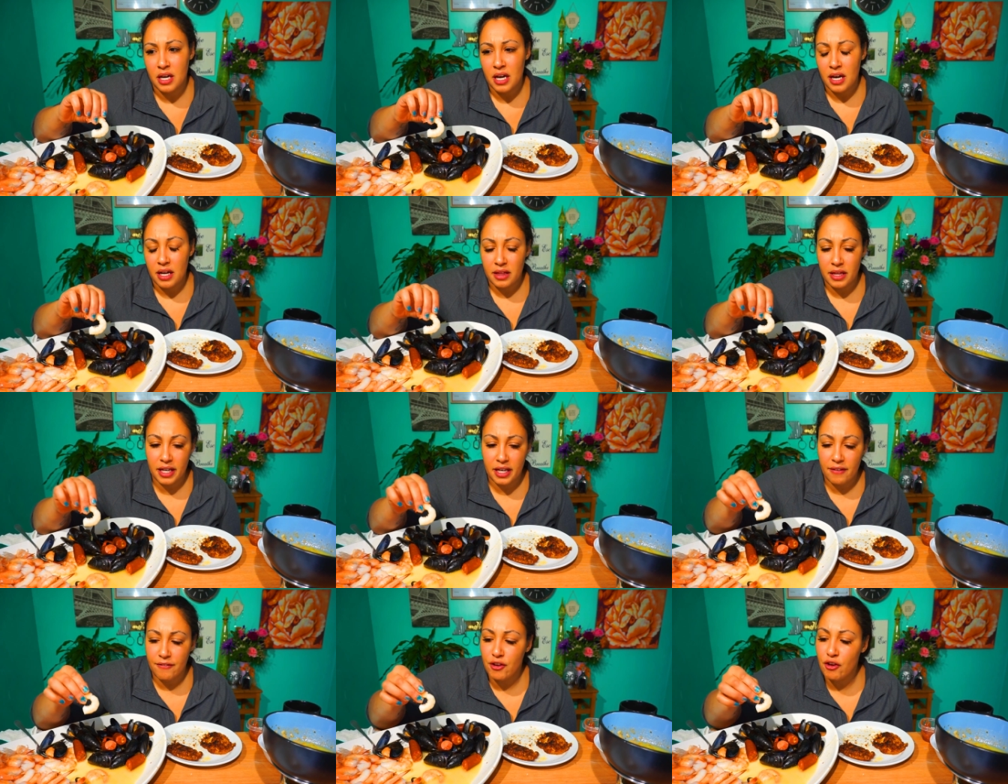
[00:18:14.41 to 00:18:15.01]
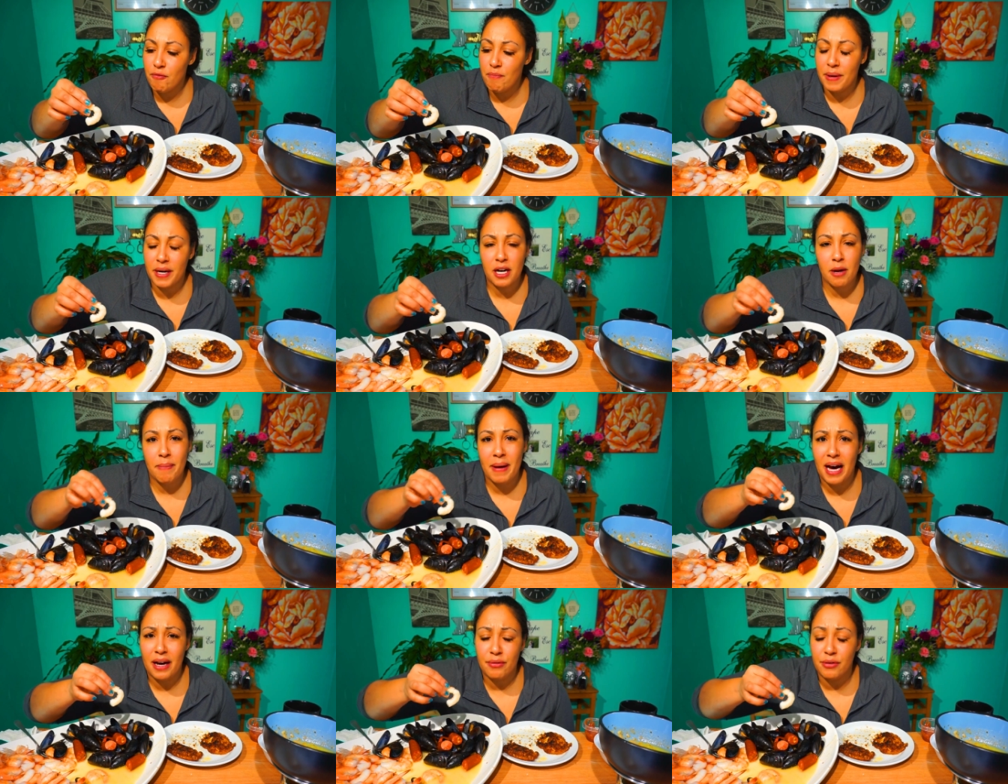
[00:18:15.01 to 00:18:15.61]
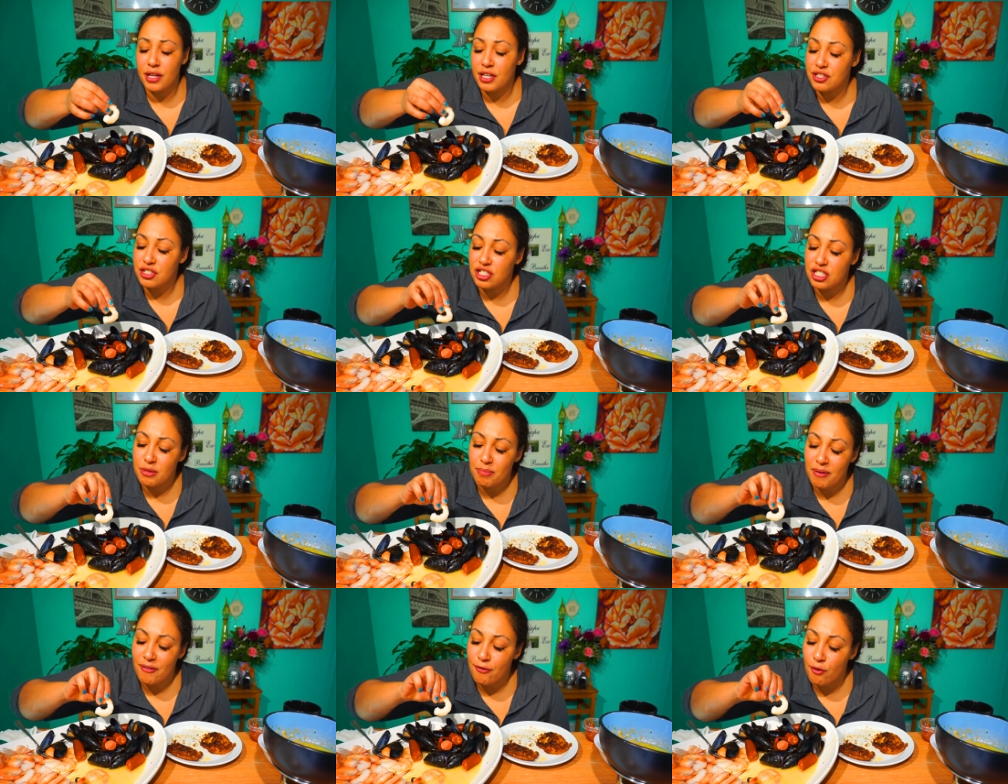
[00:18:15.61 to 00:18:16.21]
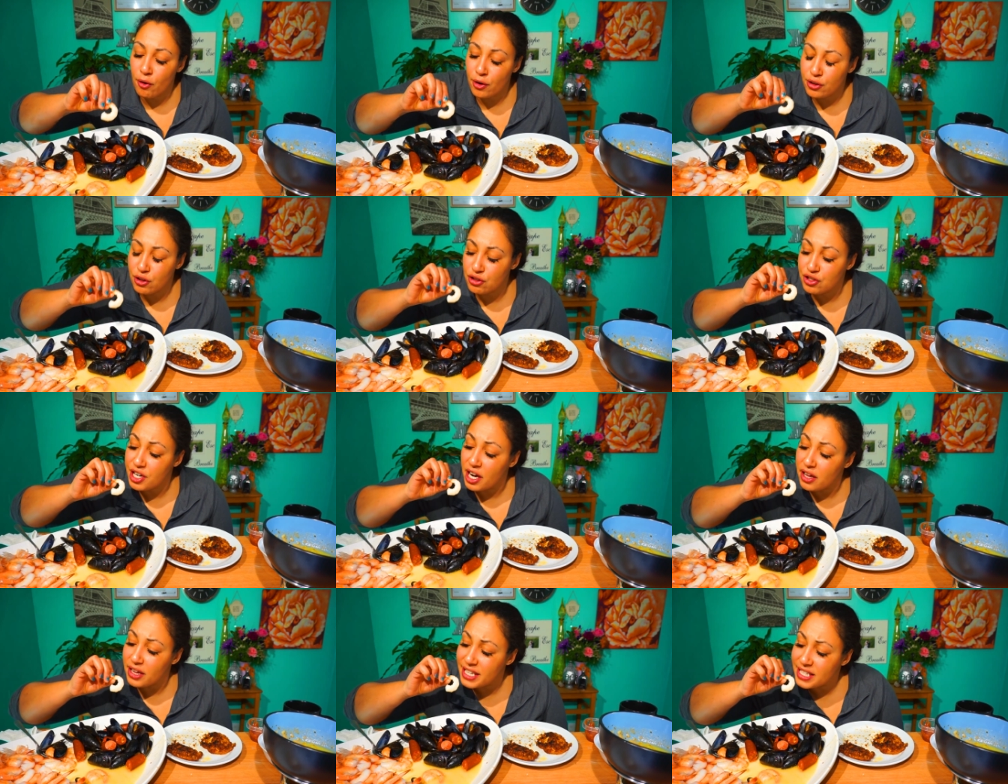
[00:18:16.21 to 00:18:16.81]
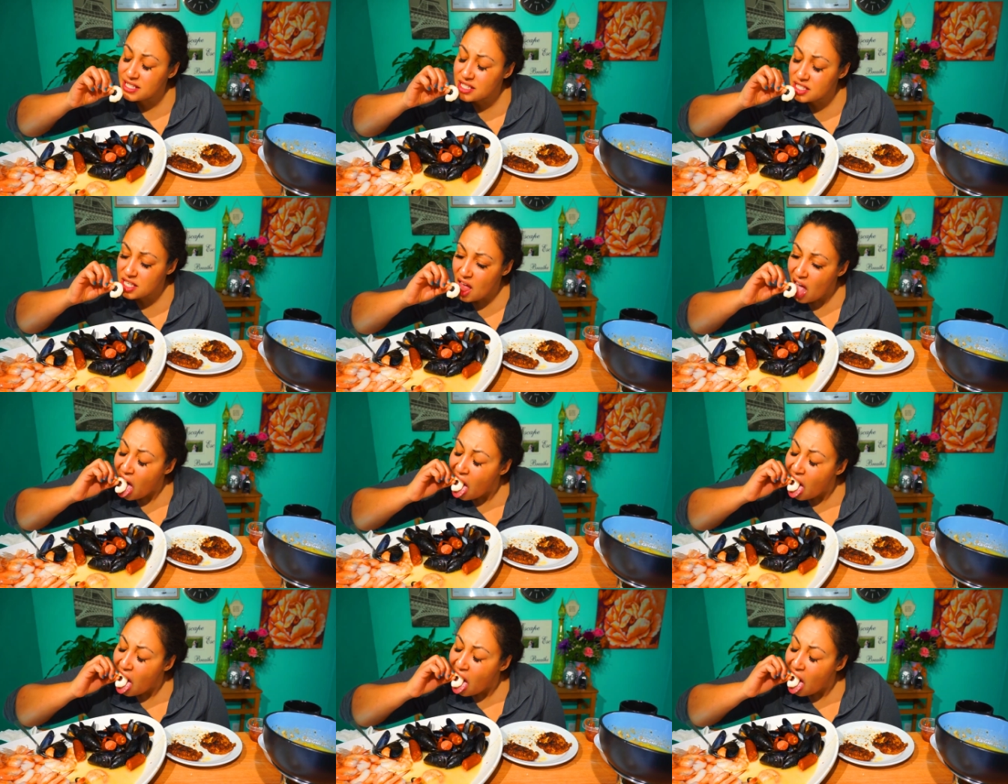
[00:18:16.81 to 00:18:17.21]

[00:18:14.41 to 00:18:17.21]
Like if you've been in a bad relationship before and you're jealous